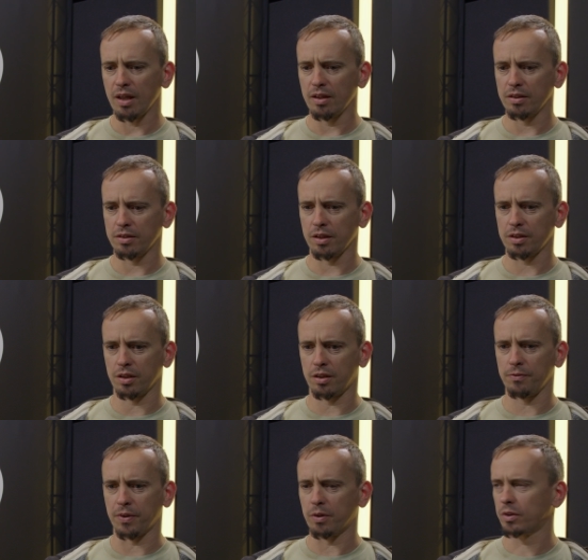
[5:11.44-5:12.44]
such a
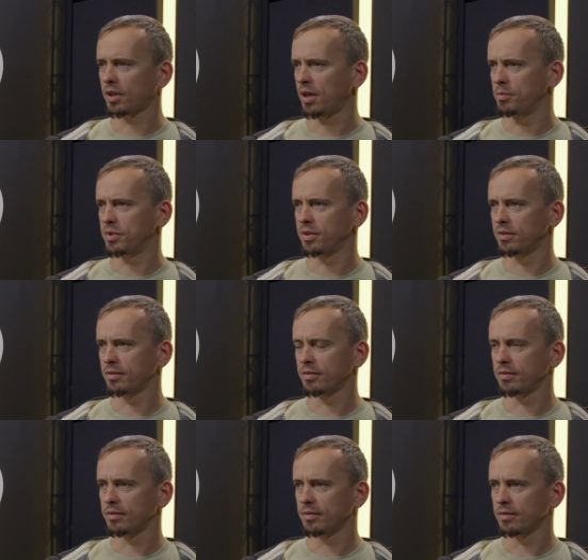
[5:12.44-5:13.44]
difficult times.
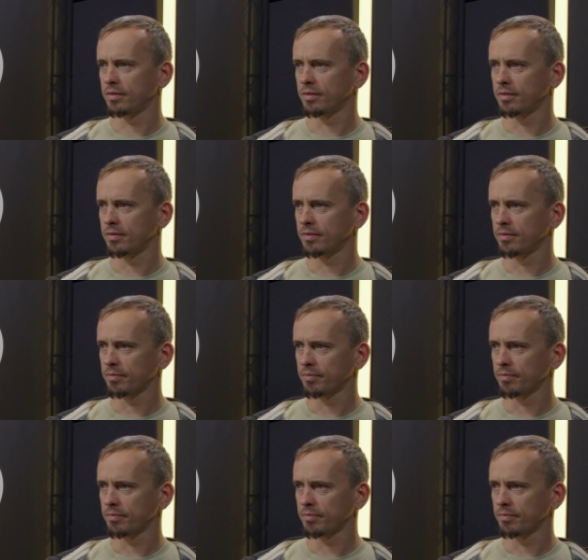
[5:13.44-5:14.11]
Yeah, but it